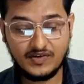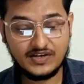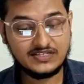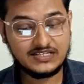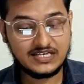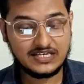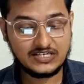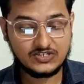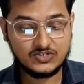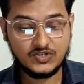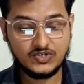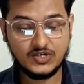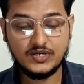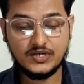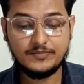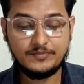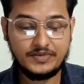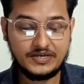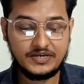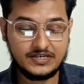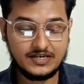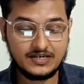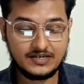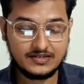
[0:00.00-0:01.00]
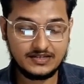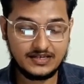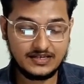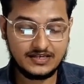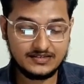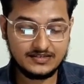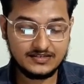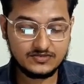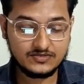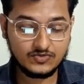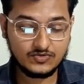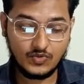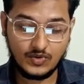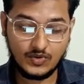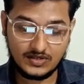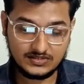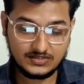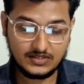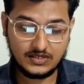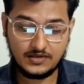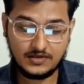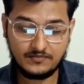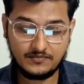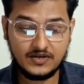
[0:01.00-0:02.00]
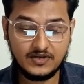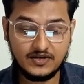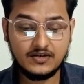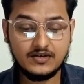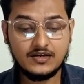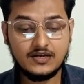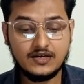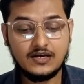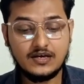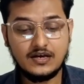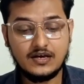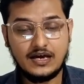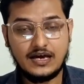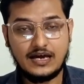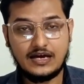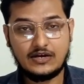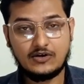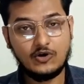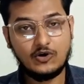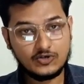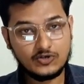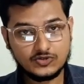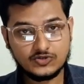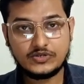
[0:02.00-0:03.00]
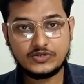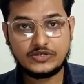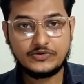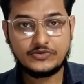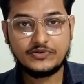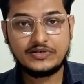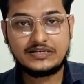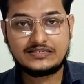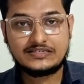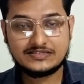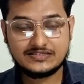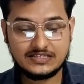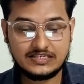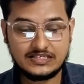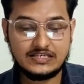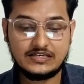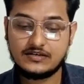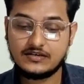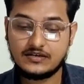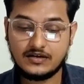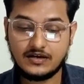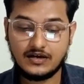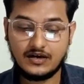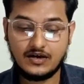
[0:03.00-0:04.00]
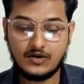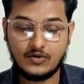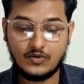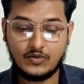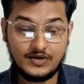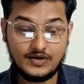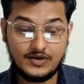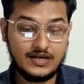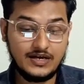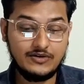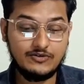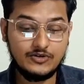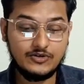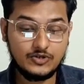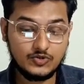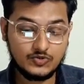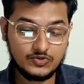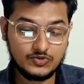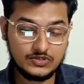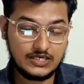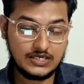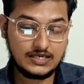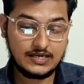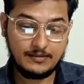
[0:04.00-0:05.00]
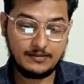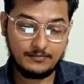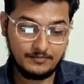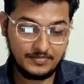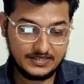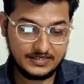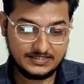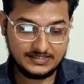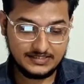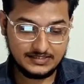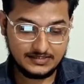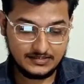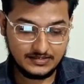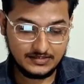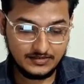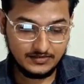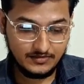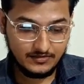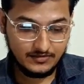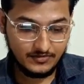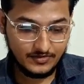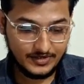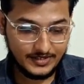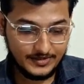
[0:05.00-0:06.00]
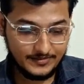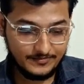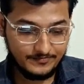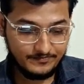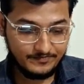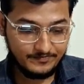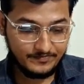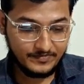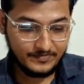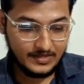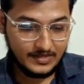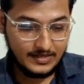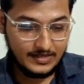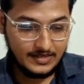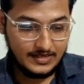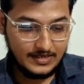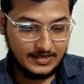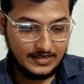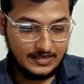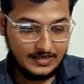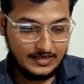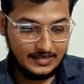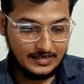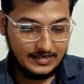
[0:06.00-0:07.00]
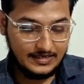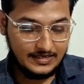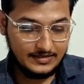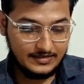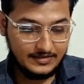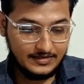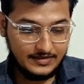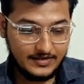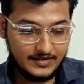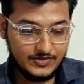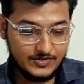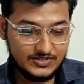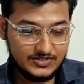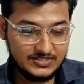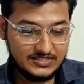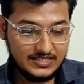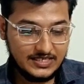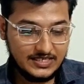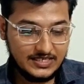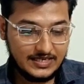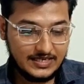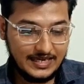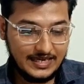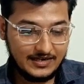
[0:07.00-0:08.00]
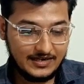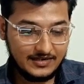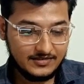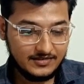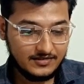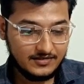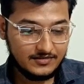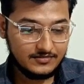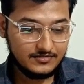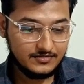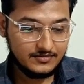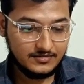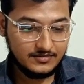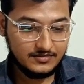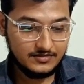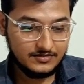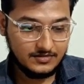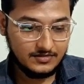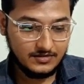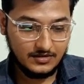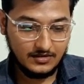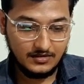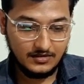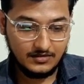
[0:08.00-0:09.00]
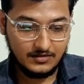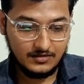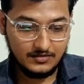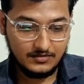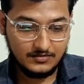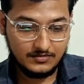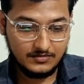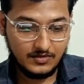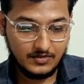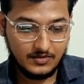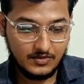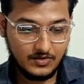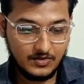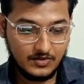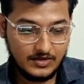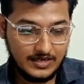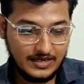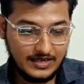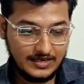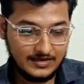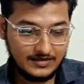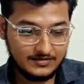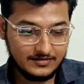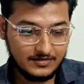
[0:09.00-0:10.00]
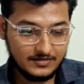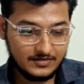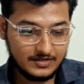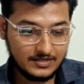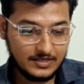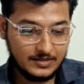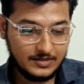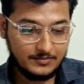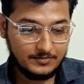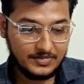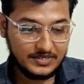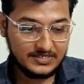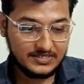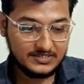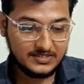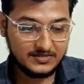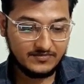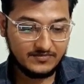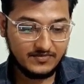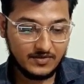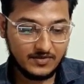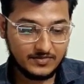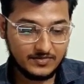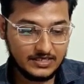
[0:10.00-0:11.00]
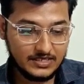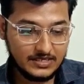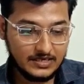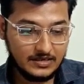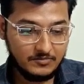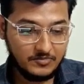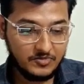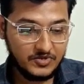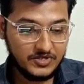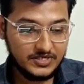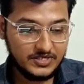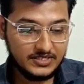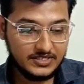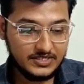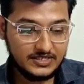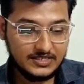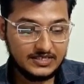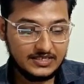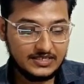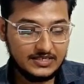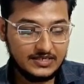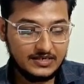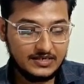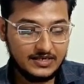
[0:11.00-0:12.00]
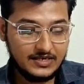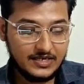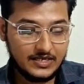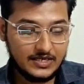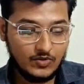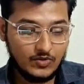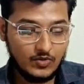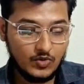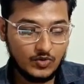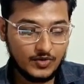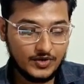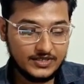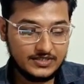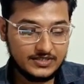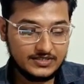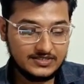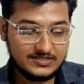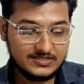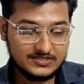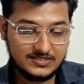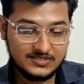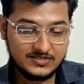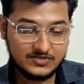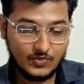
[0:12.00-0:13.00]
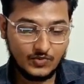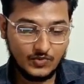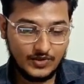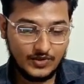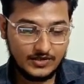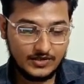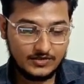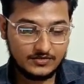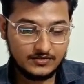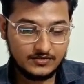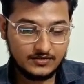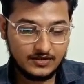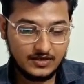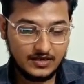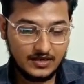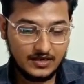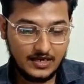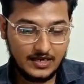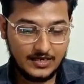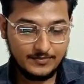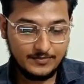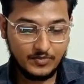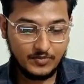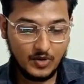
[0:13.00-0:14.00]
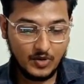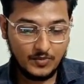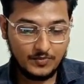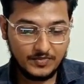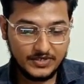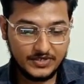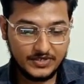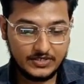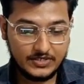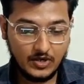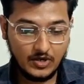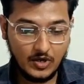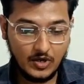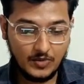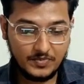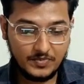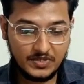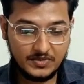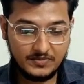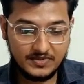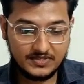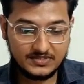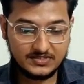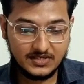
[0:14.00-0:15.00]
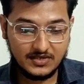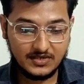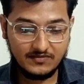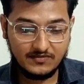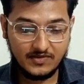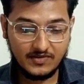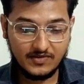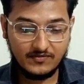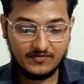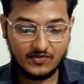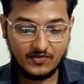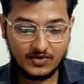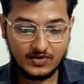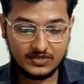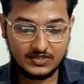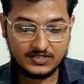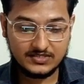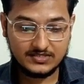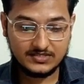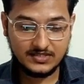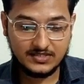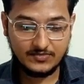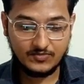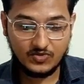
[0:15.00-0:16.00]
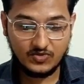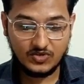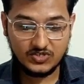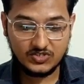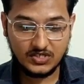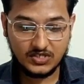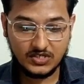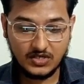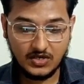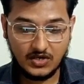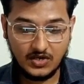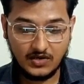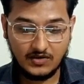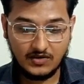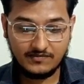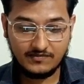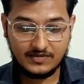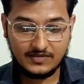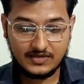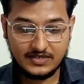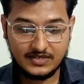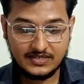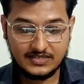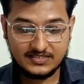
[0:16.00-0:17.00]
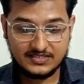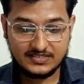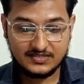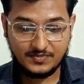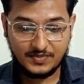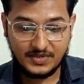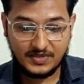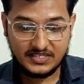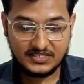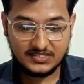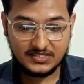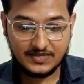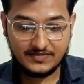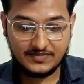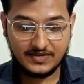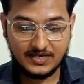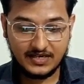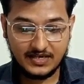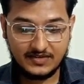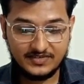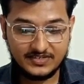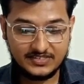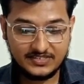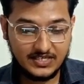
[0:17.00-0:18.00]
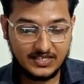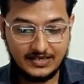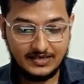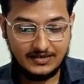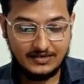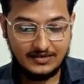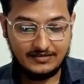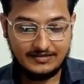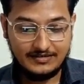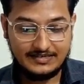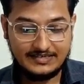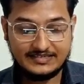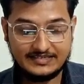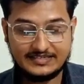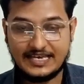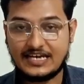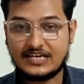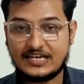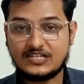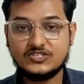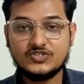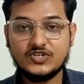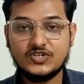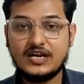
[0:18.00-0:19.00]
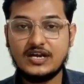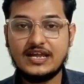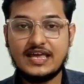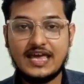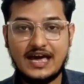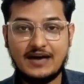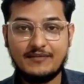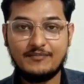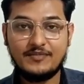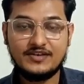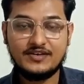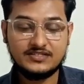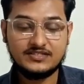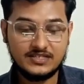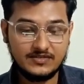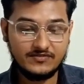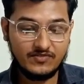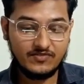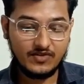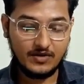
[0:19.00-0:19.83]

is actually better than this Quasar Alpha, and also you will see uh, when I will do the comparison. Okay, and here you see that another uh, another comparison from the community, like okay, this is where I prompted Optimus Alpha for the simulation of space-time curvature. Uh, it is actually amazing